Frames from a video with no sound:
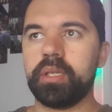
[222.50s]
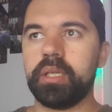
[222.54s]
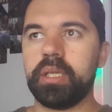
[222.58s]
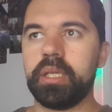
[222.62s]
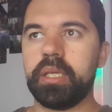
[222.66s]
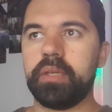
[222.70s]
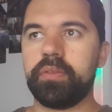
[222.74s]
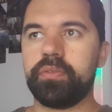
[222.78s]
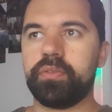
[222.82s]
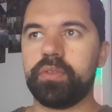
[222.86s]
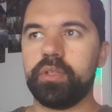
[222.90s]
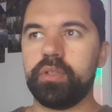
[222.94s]

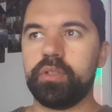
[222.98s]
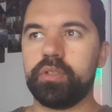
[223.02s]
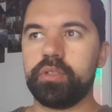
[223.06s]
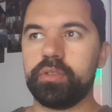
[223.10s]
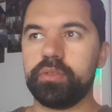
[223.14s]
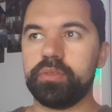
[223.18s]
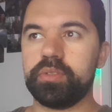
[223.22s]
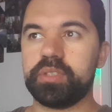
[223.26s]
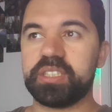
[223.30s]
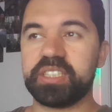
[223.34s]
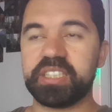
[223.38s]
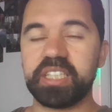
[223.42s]
If you
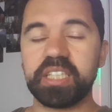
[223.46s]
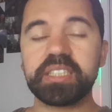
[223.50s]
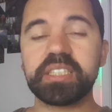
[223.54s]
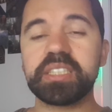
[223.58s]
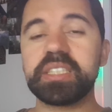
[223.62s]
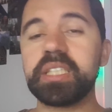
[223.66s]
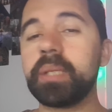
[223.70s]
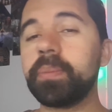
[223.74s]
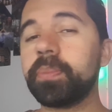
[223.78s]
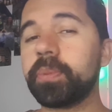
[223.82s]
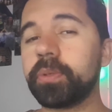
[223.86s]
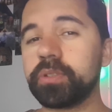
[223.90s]
do
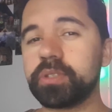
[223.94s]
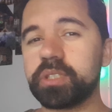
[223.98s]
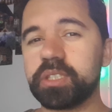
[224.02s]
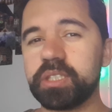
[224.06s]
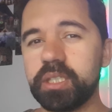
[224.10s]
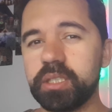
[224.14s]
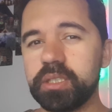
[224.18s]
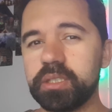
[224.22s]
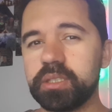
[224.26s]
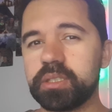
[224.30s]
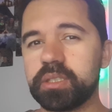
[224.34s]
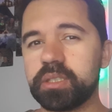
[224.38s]

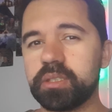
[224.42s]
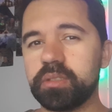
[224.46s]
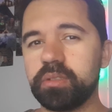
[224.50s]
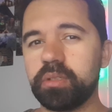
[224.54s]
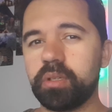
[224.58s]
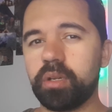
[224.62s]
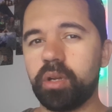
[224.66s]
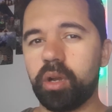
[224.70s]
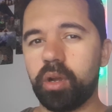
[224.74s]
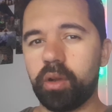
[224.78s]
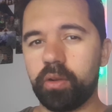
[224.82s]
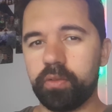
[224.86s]
60%
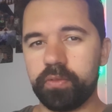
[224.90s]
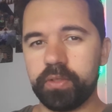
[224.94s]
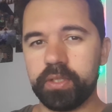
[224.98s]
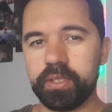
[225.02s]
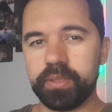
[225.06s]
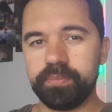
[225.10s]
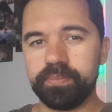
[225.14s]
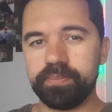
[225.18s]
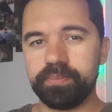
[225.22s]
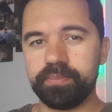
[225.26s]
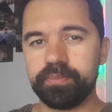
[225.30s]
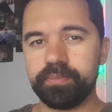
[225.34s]
of
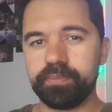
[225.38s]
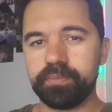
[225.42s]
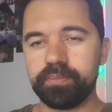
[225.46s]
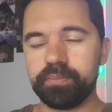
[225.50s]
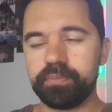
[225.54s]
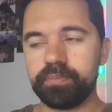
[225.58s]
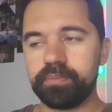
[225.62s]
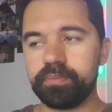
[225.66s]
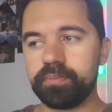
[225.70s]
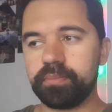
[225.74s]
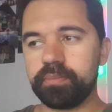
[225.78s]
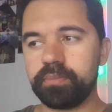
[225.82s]
it,
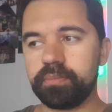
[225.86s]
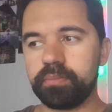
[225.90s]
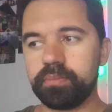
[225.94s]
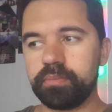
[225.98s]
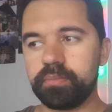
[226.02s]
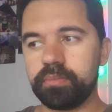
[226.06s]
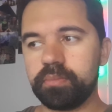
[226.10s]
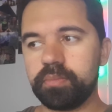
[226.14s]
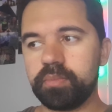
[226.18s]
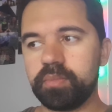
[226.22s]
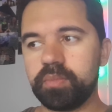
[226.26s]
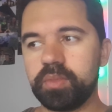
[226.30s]

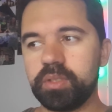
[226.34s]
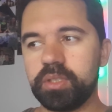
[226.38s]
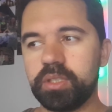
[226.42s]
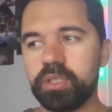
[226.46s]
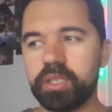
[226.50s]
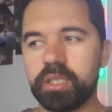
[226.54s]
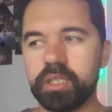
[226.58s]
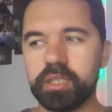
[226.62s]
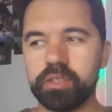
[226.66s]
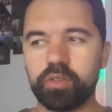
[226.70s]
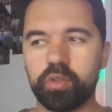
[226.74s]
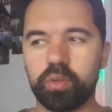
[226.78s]
you
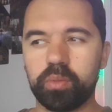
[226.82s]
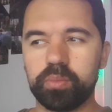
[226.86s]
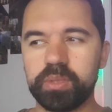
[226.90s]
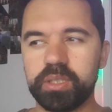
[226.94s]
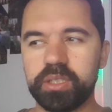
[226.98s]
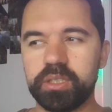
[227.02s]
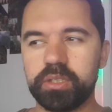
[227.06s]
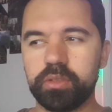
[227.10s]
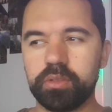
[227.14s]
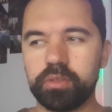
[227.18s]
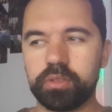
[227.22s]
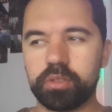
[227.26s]
can
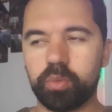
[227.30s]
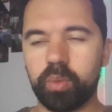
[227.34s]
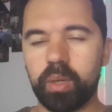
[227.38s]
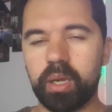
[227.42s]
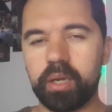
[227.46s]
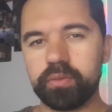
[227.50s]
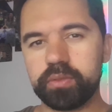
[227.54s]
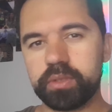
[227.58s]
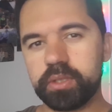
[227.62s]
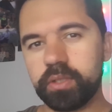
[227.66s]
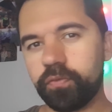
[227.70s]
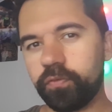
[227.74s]
normally do
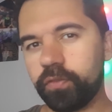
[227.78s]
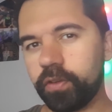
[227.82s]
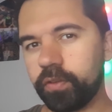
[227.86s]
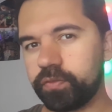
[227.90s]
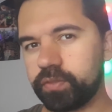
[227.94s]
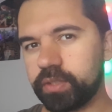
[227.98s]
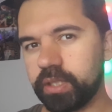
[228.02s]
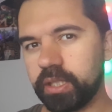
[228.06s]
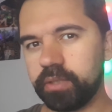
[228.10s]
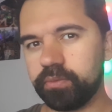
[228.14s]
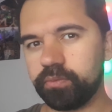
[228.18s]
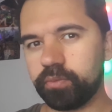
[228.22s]
12 to
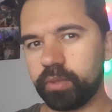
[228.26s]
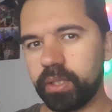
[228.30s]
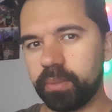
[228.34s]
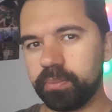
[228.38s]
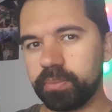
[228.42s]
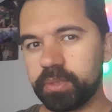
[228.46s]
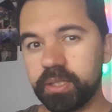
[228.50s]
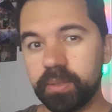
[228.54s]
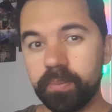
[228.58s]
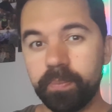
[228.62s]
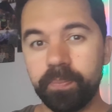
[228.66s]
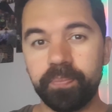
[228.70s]
15
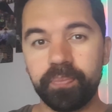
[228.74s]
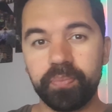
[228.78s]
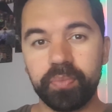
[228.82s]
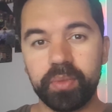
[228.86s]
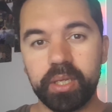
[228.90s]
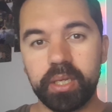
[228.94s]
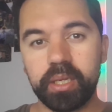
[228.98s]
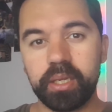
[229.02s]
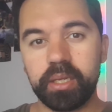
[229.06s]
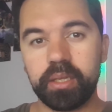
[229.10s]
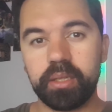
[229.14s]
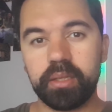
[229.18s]
reps.
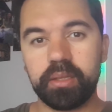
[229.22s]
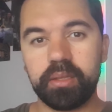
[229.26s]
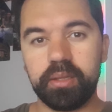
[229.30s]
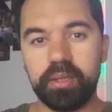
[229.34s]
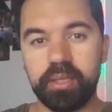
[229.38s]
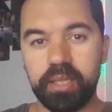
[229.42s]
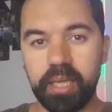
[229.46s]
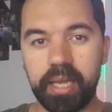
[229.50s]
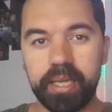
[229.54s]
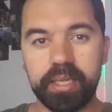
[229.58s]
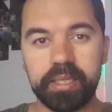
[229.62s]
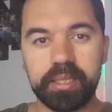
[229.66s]

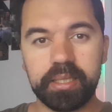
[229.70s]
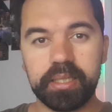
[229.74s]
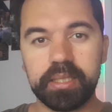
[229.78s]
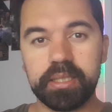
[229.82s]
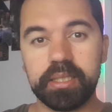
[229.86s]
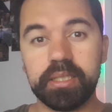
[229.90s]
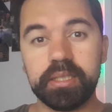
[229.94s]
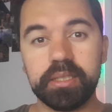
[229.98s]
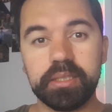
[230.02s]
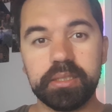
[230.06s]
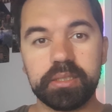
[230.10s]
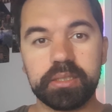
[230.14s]
That
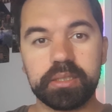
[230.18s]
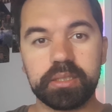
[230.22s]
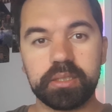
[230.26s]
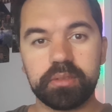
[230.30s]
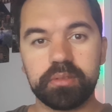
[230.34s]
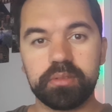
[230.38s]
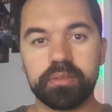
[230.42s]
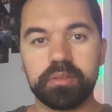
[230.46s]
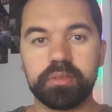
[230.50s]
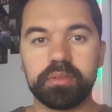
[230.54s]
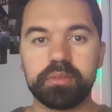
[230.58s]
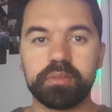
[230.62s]
is
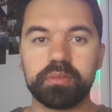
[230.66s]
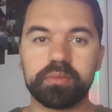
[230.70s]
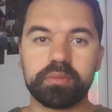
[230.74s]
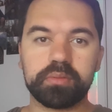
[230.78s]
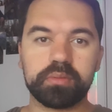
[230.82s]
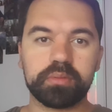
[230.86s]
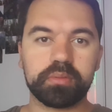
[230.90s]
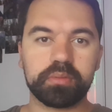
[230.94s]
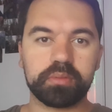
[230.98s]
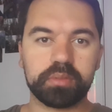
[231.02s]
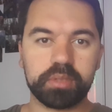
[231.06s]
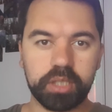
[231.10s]

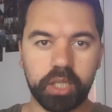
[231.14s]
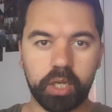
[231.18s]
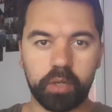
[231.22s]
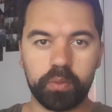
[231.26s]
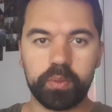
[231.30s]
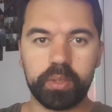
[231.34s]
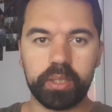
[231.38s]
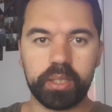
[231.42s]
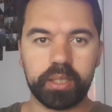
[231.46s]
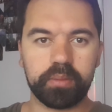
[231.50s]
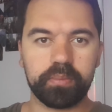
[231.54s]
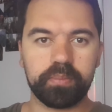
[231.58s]

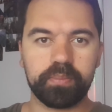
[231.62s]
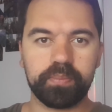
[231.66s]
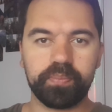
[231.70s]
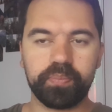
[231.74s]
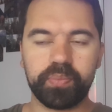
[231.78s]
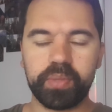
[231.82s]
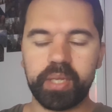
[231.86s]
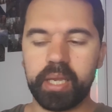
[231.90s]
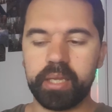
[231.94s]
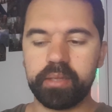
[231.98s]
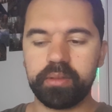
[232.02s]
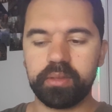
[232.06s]
toning,
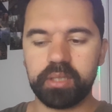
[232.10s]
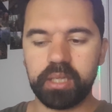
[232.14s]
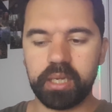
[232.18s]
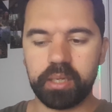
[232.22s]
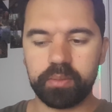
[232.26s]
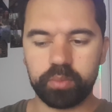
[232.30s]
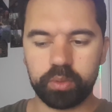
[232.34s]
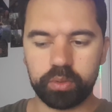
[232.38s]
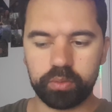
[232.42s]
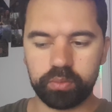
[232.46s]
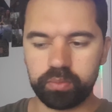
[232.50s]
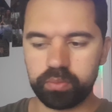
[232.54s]
and
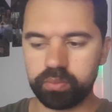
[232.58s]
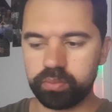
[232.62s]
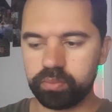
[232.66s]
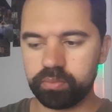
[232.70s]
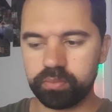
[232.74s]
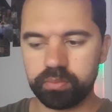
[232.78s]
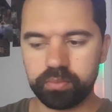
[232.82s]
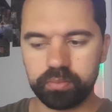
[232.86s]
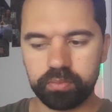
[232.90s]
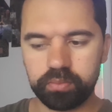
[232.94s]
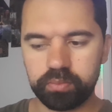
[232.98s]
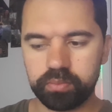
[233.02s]
that will
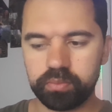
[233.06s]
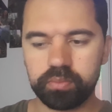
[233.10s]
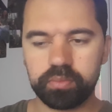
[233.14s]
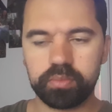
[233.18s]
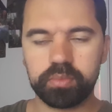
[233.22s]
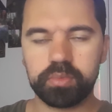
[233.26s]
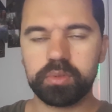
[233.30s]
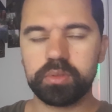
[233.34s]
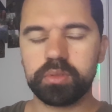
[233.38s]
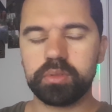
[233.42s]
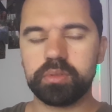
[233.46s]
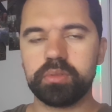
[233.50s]

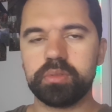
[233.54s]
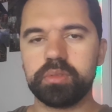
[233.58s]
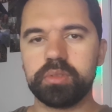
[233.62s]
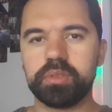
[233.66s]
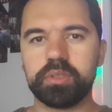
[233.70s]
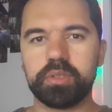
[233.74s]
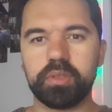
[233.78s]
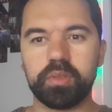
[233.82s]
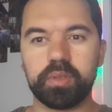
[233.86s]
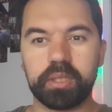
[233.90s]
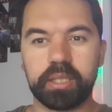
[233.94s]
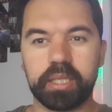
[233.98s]

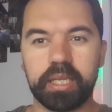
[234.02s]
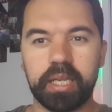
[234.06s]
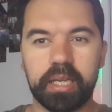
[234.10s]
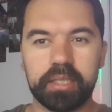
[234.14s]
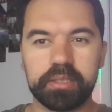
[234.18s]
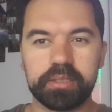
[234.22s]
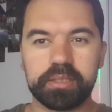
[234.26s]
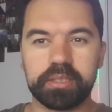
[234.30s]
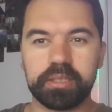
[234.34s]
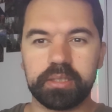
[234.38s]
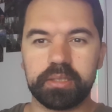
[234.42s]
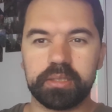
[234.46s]
do the
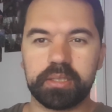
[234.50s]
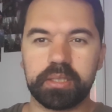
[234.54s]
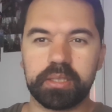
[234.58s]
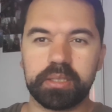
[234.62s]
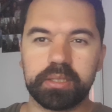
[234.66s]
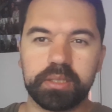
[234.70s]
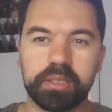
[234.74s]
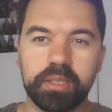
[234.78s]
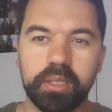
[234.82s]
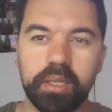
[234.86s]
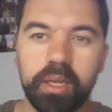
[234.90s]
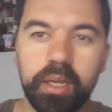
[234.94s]
cuts and
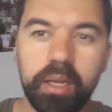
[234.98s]
things.